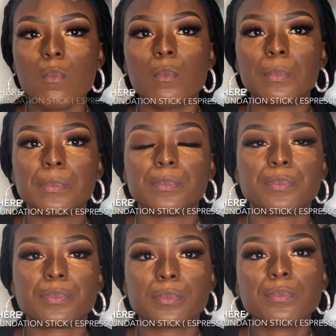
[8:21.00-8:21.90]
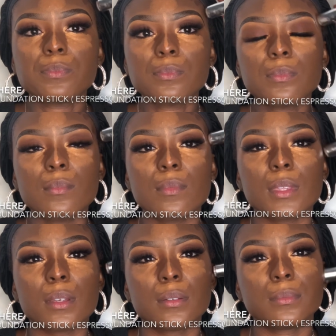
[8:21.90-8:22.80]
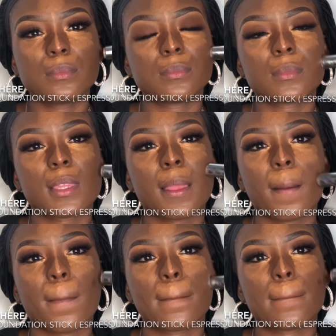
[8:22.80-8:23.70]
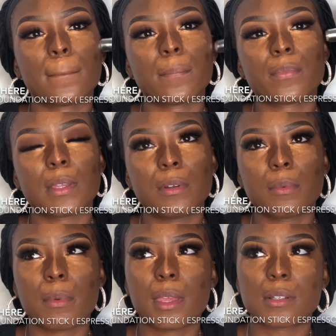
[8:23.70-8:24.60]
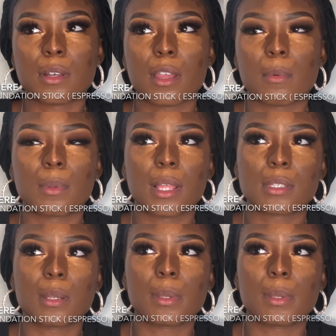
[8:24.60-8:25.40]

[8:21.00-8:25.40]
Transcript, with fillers: to add a nice golden highlight to her face. Now we're gonna